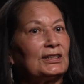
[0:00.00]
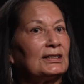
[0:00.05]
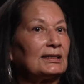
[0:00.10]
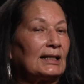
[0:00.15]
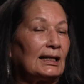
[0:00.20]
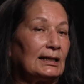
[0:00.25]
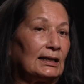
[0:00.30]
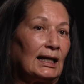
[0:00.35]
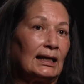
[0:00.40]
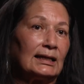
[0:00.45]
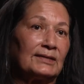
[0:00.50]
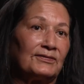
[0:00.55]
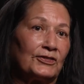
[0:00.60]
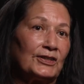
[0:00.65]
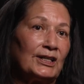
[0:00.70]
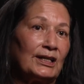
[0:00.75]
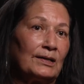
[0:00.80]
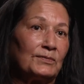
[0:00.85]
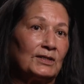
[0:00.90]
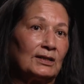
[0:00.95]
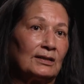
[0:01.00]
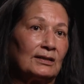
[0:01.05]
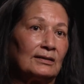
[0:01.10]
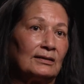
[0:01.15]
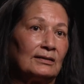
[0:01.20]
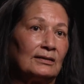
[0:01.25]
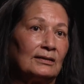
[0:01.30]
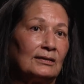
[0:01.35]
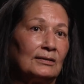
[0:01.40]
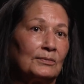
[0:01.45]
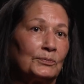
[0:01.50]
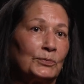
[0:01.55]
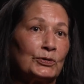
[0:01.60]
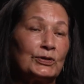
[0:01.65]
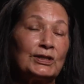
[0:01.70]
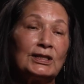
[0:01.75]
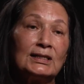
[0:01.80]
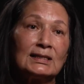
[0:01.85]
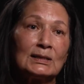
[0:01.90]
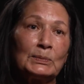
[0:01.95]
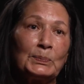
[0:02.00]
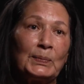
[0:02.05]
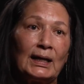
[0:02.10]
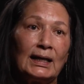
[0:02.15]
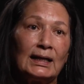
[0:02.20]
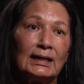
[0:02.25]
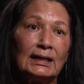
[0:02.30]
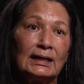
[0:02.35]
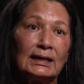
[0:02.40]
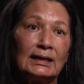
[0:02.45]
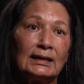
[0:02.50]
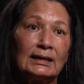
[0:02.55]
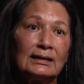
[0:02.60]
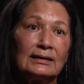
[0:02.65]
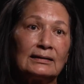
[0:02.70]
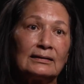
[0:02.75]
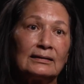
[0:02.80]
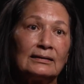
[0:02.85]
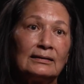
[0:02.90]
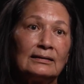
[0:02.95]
I'd like for him to participate in it.